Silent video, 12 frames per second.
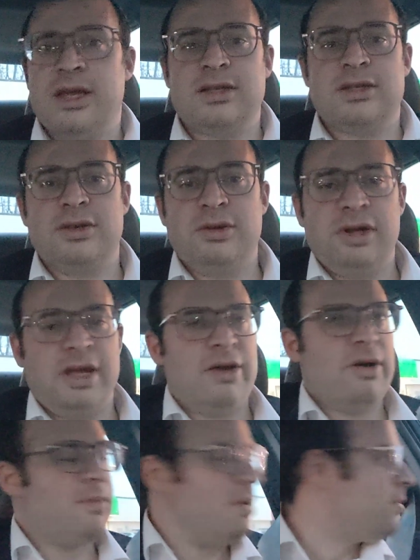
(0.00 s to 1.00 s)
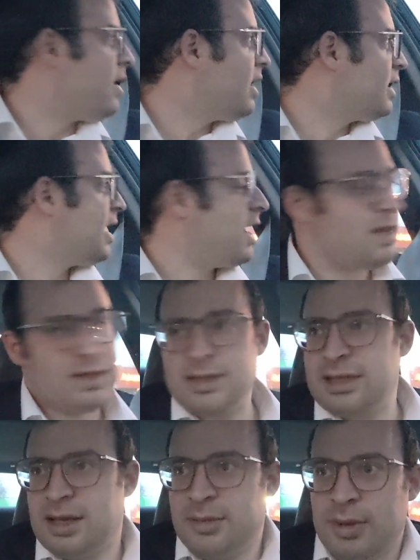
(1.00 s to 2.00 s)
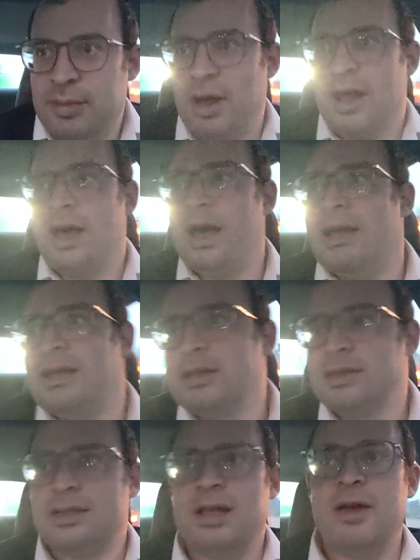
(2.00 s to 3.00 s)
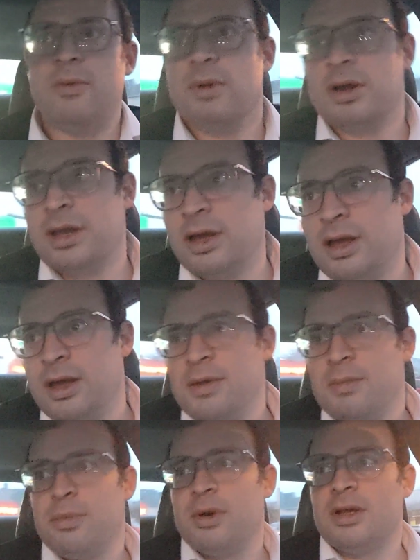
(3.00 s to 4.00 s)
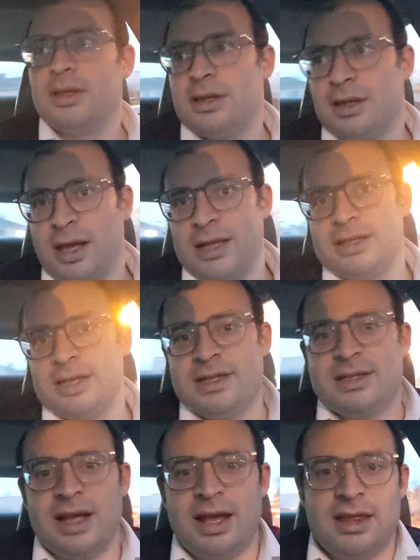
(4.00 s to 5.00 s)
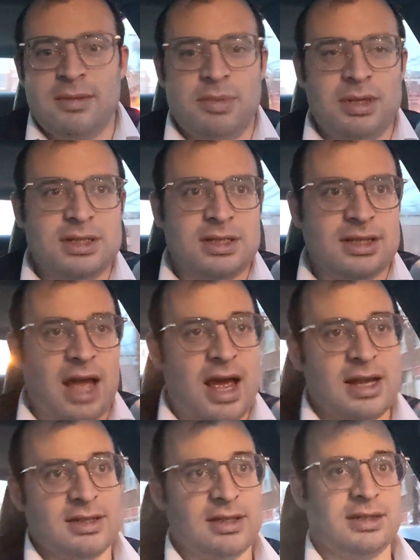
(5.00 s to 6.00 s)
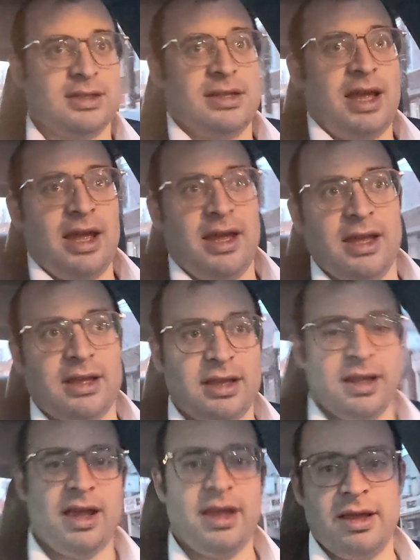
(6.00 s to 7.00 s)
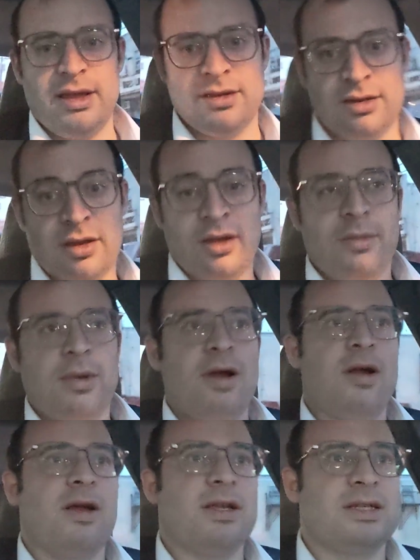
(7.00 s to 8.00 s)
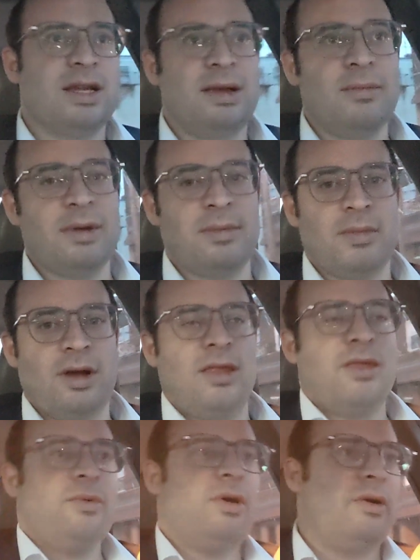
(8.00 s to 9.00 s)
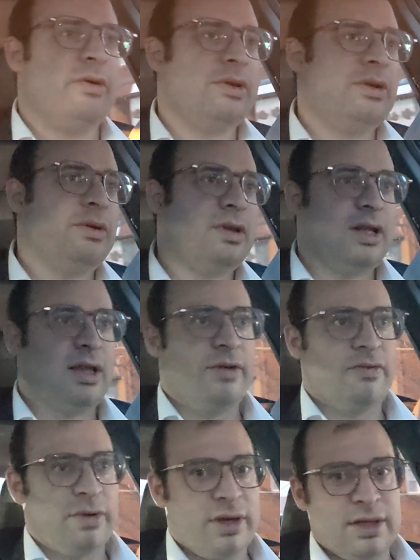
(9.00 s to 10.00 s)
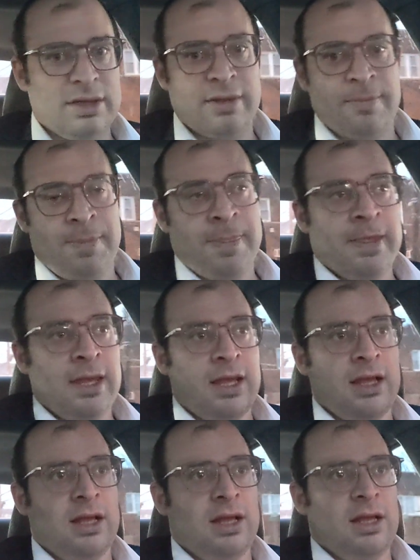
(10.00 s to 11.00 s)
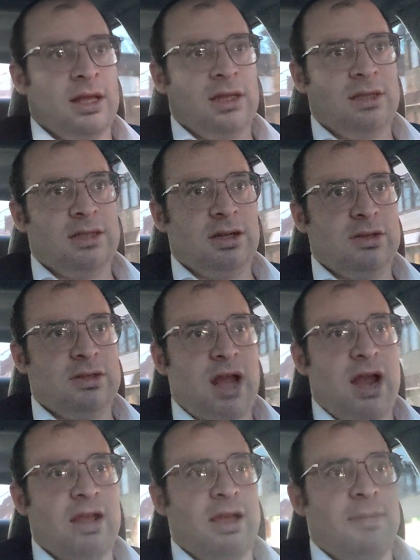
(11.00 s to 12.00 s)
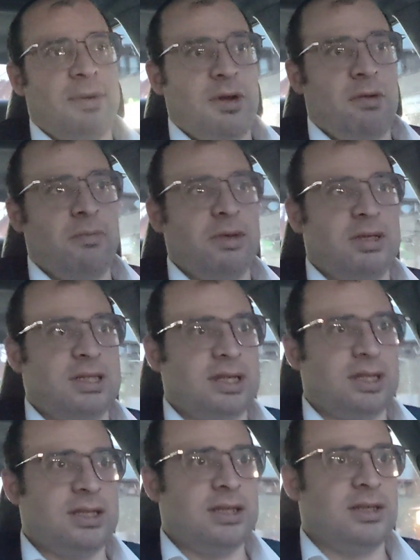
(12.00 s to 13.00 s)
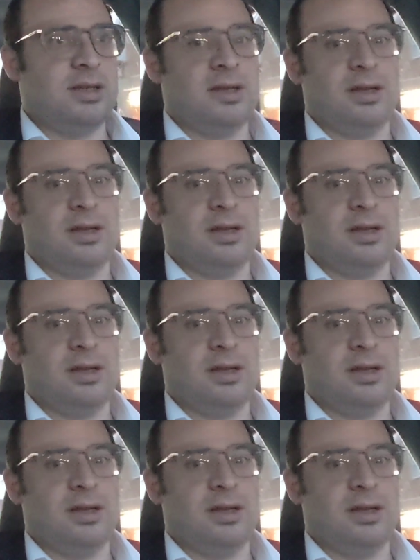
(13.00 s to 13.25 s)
in studio on my podcast network, but as they say, the business has its day, and today, Baruch Hashem, I'm on the road doing deliveries. So starting up your own business.